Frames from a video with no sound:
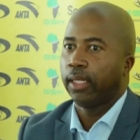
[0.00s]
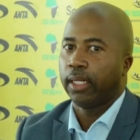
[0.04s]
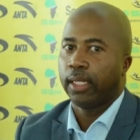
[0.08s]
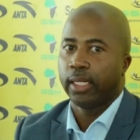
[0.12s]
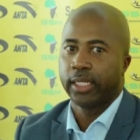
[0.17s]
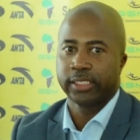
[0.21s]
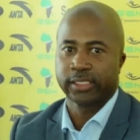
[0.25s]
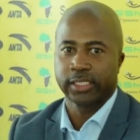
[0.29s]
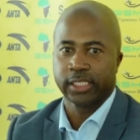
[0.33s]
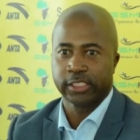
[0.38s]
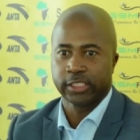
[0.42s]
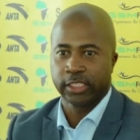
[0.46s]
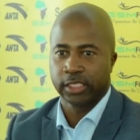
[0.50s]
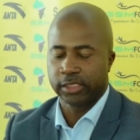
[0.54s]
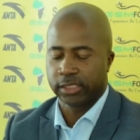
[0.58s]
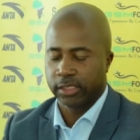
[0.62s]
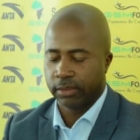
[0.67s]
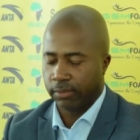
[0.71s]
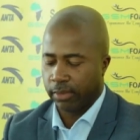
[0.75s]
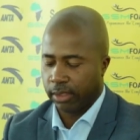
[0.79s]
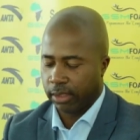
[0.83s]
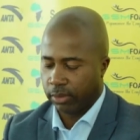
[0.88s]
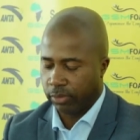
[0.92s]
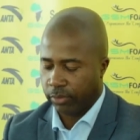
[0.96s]
Ladies and
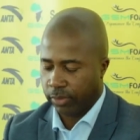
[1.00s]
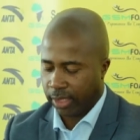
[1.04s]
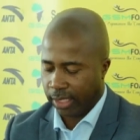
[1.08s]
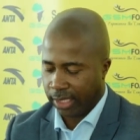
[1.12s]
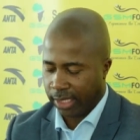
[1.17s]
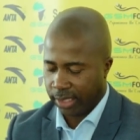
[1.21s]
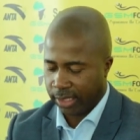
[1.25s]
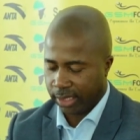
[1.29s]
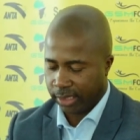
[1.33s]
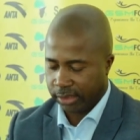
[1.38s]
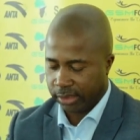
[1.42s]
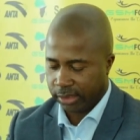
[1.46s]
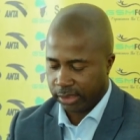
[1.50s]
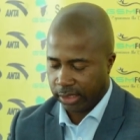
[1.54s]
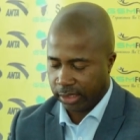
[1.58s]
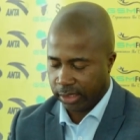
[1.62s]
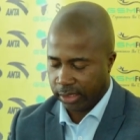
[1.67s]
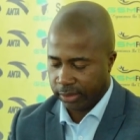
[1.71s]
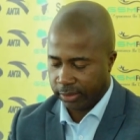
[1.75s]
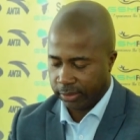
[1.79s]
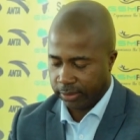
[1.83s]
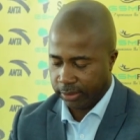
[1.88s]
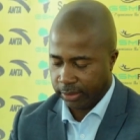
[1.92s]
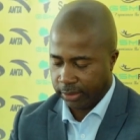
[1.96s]
gentlemen, we are gathered
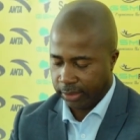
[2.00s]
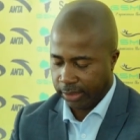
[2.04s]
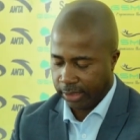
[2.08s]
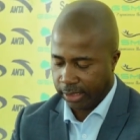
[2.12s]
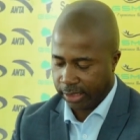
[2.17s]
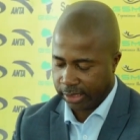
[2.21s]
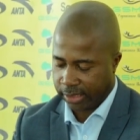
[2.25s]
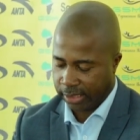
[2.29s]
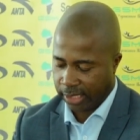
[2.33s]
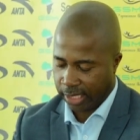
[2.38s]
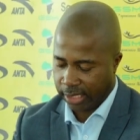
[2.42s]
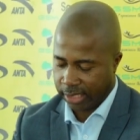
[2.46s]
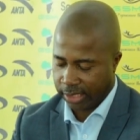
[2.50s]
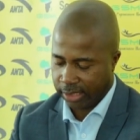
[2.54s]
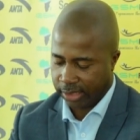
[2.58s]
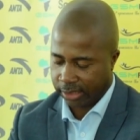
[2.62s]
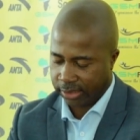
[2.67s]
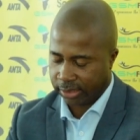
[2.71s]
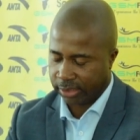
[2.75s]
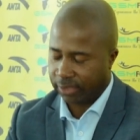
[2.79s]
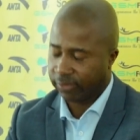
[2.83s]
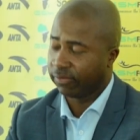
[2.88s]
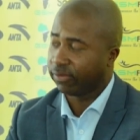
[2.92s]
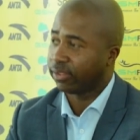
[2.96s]
here as Hagi
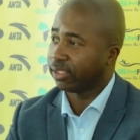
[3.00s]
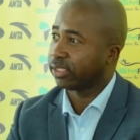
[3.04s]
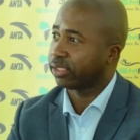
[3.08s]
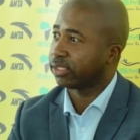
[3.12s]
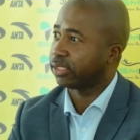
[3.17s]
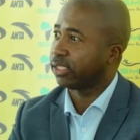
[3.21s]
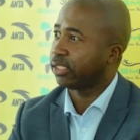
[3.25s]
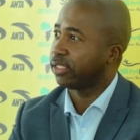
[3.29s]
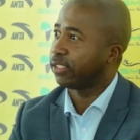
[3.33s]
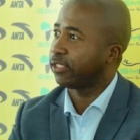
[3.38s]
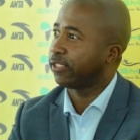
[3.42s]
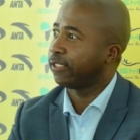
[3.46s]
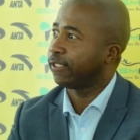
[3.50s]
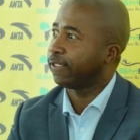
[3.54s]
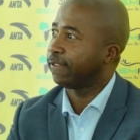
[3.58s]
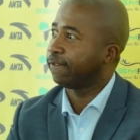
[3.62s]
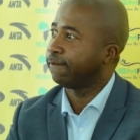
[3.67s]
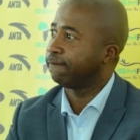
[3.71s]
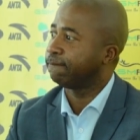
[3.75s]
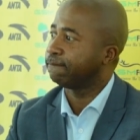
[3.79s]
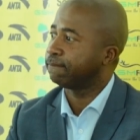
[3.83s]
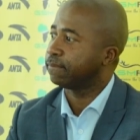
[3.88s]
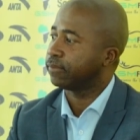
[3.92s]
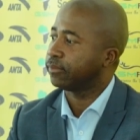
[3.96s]
has given us
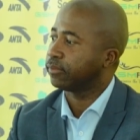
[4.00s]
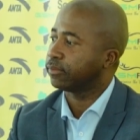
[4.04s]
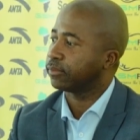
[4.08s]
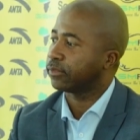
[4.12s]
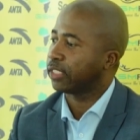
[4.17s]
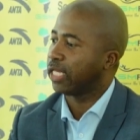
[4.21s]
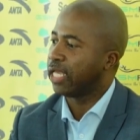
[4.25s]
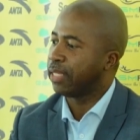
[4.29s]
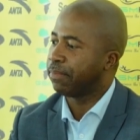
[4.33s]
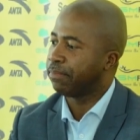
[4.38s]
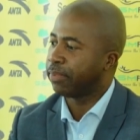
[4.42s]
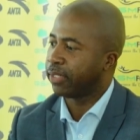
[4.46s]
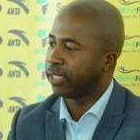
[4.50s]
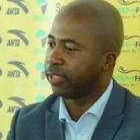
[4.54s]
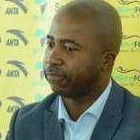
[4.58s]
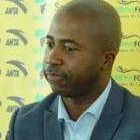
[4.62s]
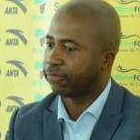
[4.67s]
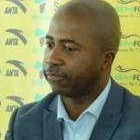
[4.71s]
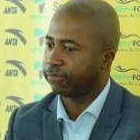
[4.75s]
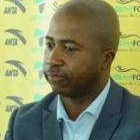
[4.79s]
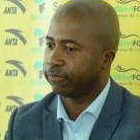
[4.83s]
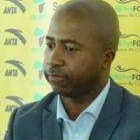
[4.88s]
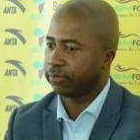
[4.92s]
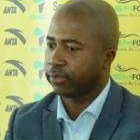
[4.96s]
a, uh, a
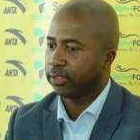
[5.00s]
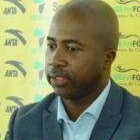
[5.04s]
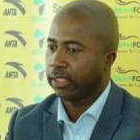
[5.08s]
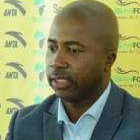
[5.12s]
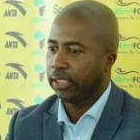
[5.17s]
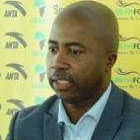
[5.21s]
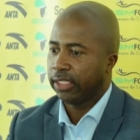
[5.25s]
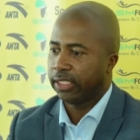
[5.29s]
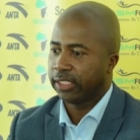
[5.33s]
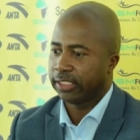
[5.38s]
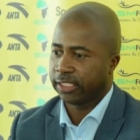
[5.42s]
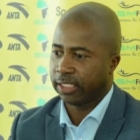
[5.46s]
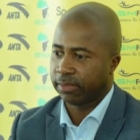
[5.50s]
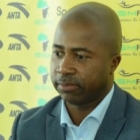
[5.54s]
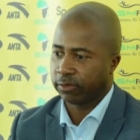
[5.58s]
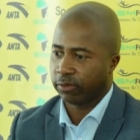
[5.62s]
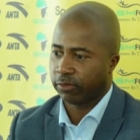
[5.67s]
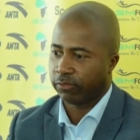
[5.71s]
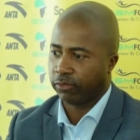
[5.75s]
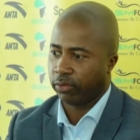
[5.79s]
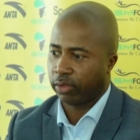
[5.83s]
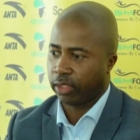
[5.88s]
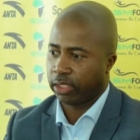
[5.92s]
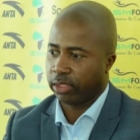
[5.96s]
brief in terms
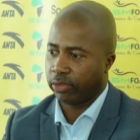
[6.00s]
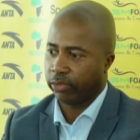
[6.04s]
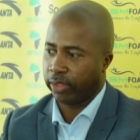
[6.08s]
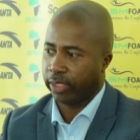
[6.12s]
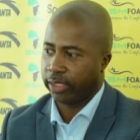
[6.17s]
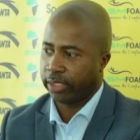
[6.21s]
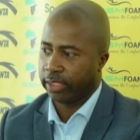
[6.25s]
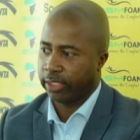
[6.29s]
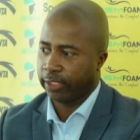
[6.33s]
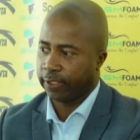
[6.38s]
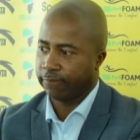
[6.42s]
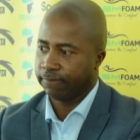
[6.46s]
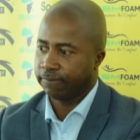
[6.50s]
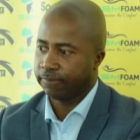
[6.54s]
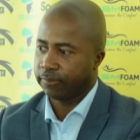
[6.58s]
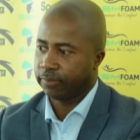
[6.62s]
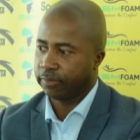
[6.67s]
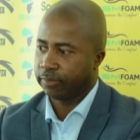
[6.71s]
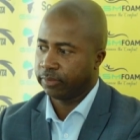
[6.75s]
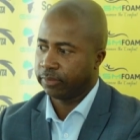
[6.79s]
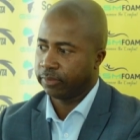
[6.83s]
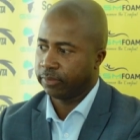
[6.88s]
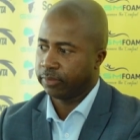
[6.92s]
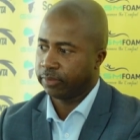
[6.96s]
of why you are here.
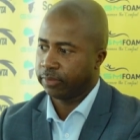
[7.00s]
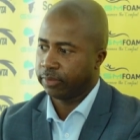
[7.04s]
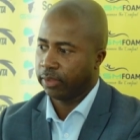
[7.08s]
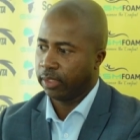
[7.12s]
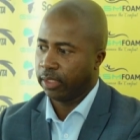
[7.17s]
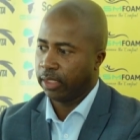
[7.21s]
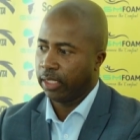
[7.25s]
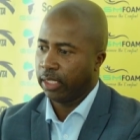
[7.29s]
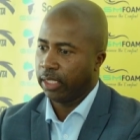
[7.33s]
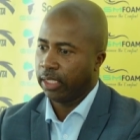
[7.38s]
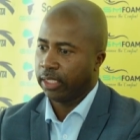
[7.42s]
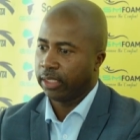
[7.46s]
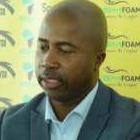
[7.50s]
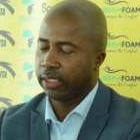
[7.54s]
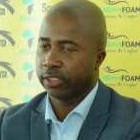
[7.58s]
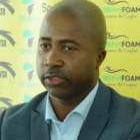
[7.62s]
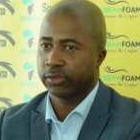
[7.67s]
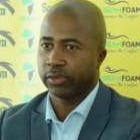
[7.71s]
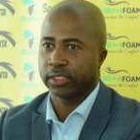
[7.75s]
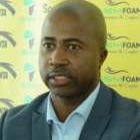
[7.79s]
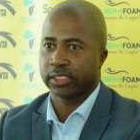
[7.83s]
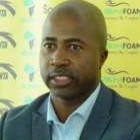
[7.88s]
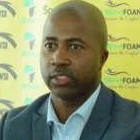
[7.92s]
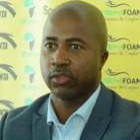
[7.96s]

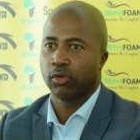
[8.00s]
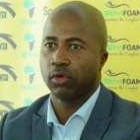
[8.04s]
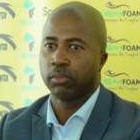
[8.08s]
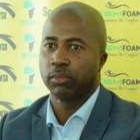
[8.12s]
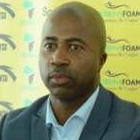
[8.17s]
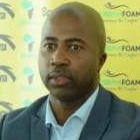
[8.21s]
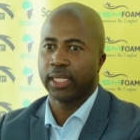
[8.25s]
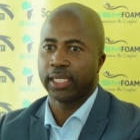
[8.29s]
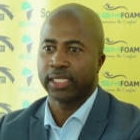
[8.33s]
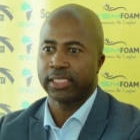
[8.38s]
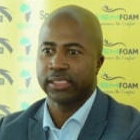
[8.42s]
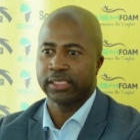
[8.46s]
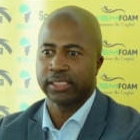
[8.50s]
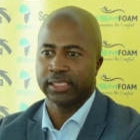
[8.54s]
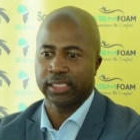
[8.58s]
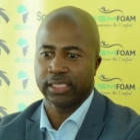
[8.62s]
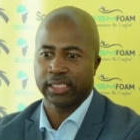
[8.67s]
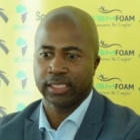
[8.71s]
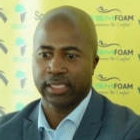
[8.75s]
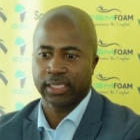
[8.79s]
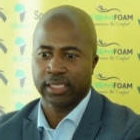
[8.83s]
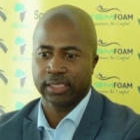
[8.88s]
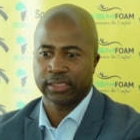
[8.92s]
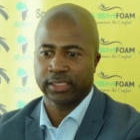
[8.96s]
This was a noble
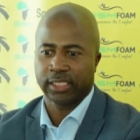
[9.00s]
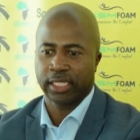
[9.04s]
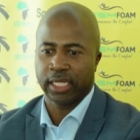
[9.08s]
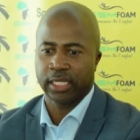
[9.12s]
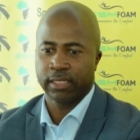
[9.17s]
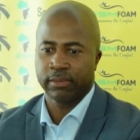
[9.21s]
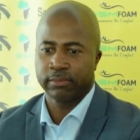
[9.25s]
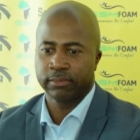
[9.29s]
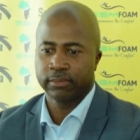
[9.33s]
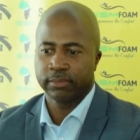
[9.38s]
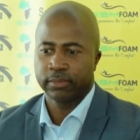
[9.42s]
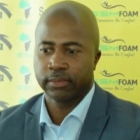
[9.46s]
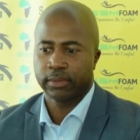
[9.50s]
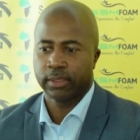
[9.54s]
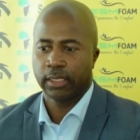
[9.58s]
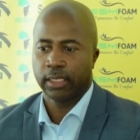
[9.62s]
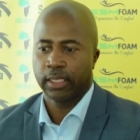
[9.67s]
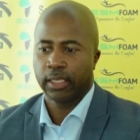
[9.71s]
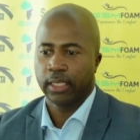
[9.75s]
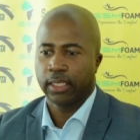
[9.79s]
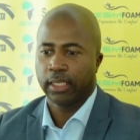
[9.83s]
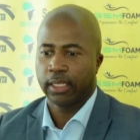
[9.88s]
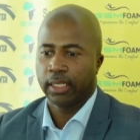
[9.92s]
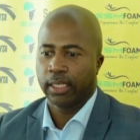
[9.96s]
idea that came
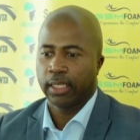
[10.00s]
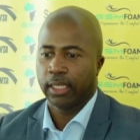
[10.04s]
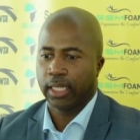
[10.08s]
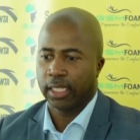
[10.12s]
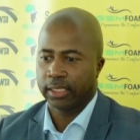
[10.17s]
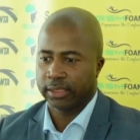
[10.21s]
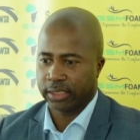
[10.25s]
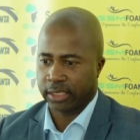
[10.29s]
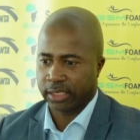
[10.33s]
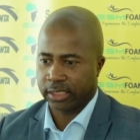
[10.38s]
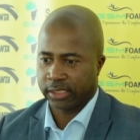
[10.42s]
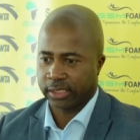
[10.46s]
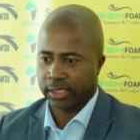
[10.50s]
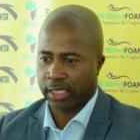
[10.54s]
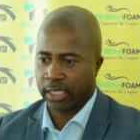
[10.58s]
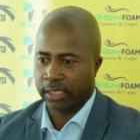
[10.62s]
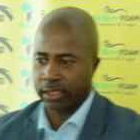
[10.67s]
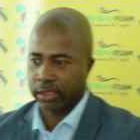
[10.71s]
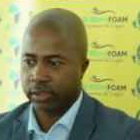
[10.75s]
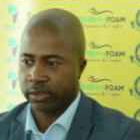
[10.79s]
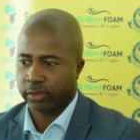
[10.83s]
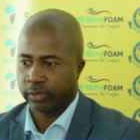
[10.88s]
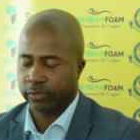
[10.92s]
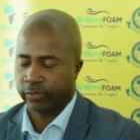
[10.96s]
as a
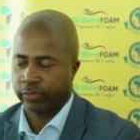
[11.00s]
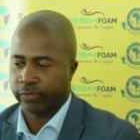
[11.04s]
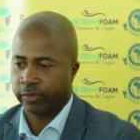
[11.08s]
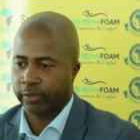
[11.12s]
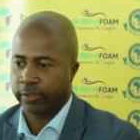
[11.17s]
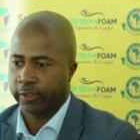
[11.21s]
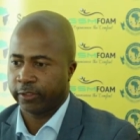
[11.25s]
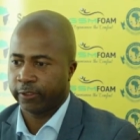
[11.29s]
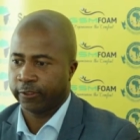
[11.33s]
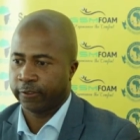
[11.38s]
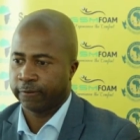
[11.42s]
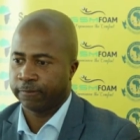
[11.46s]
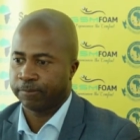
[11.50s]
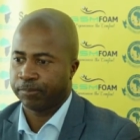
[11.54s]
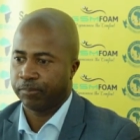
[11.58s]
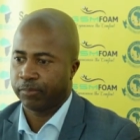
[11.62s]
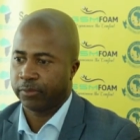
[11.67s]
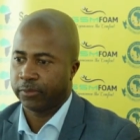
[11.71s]
result of uh,